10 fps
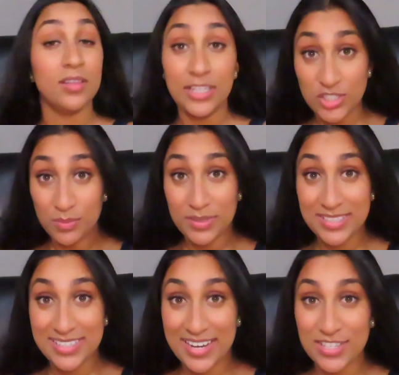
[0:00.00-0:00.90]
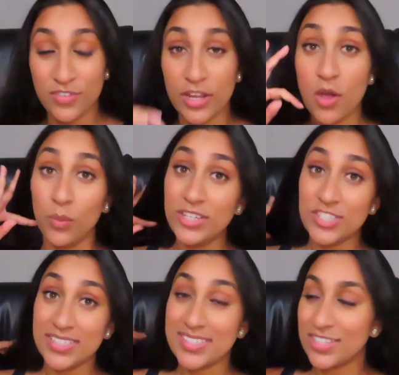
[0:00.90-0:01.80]
Let's jump into today's video, which
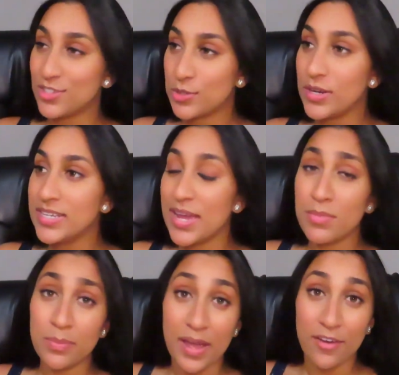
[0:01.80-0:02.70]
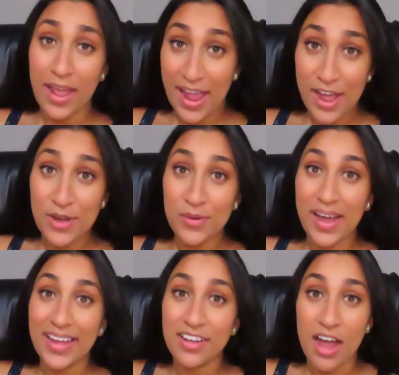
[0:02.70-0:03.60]
is a story time about how
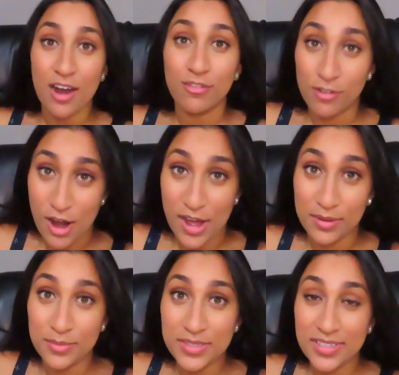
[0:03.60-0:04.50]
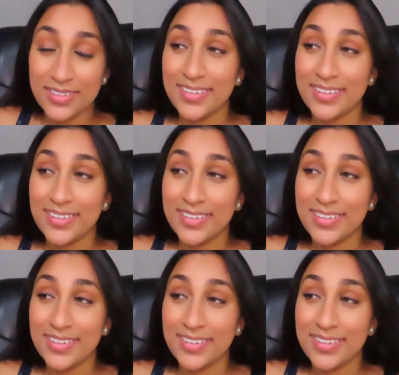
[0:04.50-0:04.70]
I got robbed